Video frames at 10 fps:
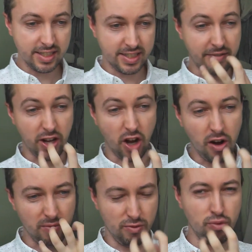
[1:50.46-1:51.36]
Definitely
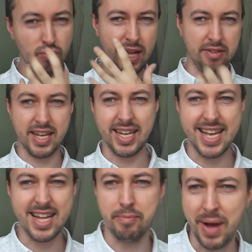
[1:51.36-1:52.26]
hot. Oh, that's
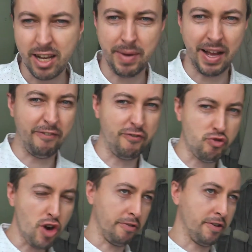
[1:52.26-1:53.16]
hit the back of my
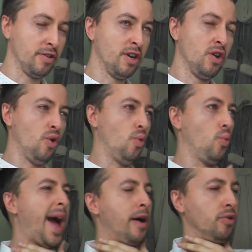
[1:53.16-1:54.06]
throat.
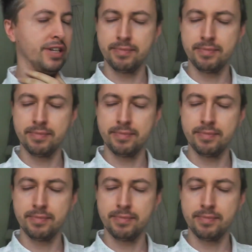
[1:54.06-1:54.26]
Wow.